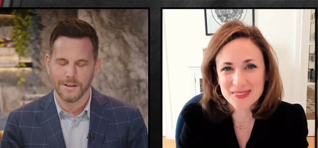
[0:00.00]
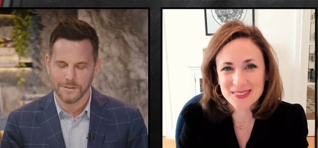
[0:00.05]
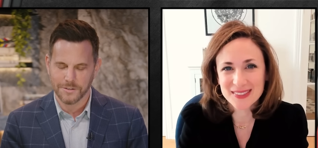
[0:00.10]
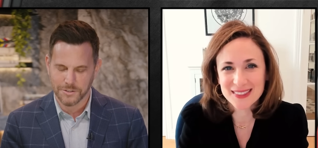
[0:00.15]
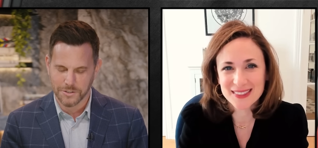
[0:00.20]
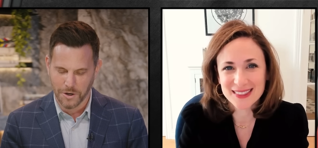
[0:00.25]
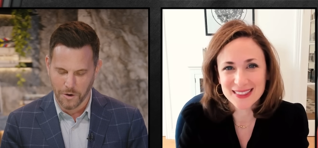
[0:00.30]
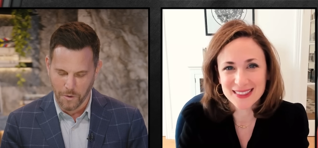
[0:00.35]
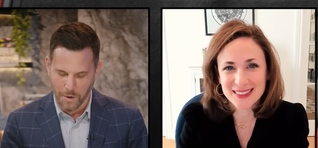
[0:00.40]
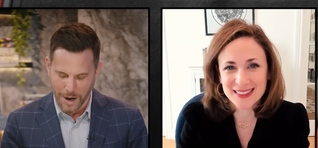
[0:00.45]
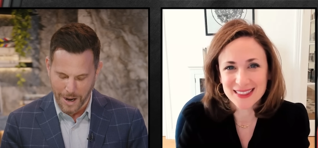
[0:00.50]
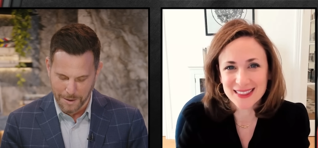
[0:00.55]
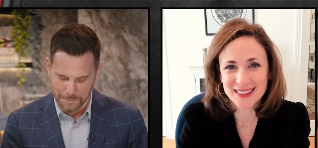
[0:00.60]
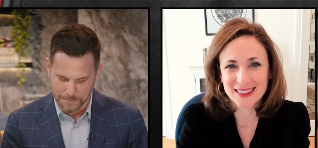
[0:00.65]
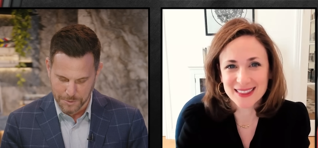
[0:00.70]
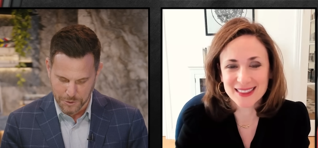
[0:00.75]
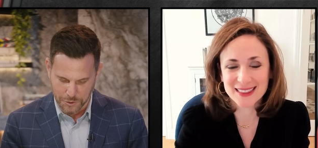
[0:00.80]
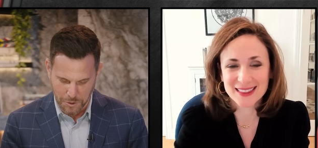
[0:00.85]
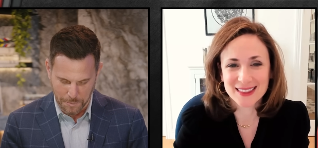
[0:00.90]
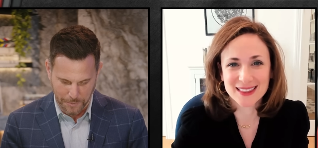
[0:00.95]
Speaker 1: So
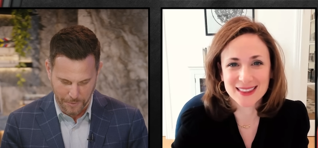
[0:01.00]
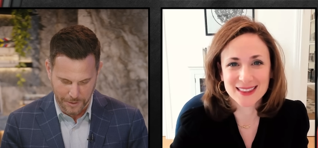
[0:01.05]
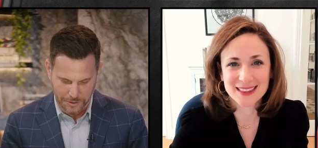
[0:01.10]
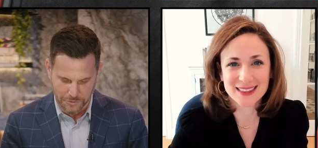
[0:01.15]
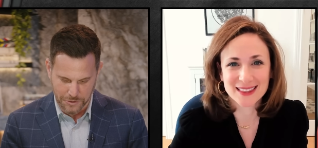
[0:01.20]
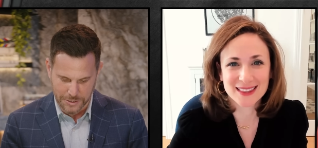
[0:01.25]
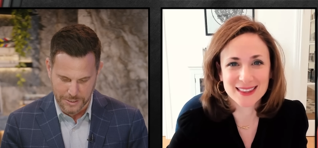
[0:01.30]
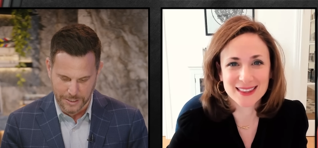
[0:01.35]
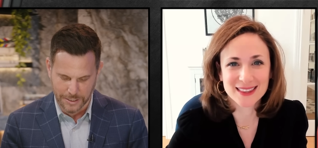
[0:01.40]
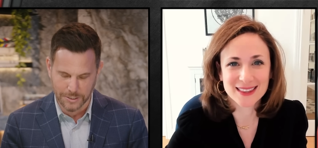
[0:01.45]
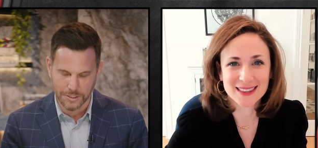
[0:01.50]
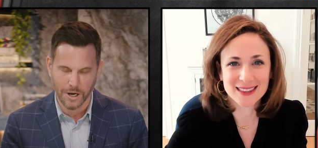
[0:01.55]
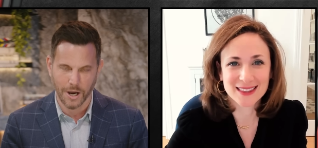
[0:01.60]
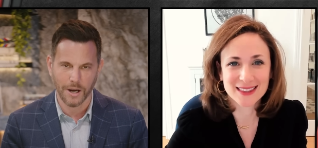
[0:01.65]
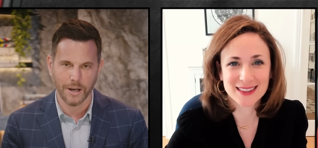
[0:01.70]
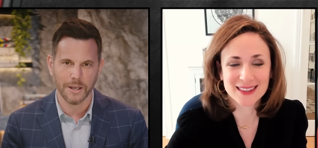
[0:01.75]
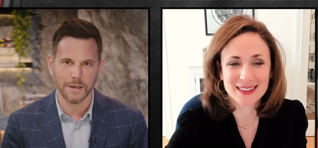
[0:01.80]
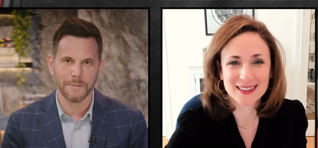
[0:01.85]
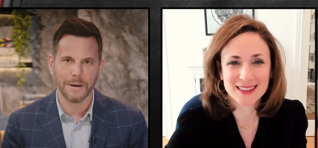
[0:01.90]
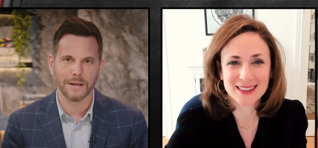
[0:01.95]
I'm super interested in
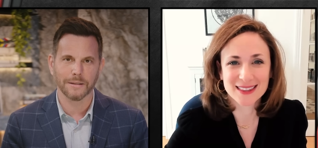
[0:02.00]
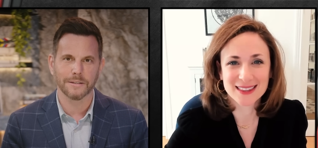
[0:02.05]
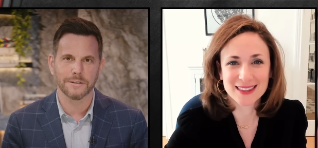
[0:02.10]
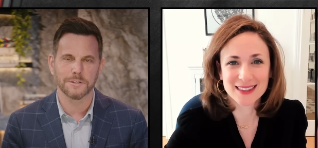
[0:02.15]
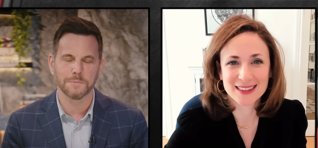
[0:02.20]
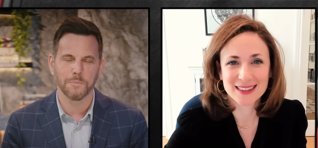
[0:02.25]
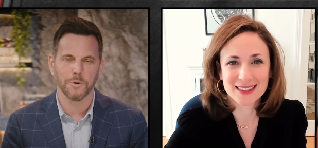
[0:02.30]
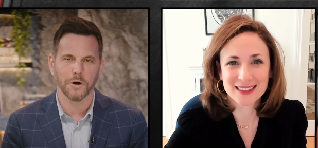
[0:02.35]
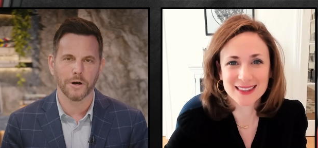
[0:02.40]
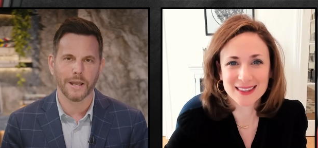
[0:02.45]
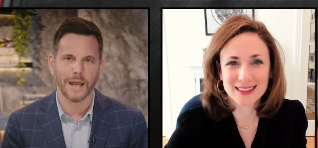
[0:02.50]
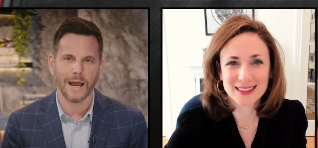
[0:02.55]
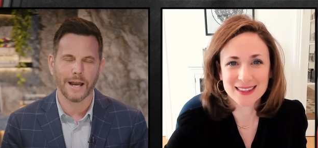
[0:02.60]
talking about this book,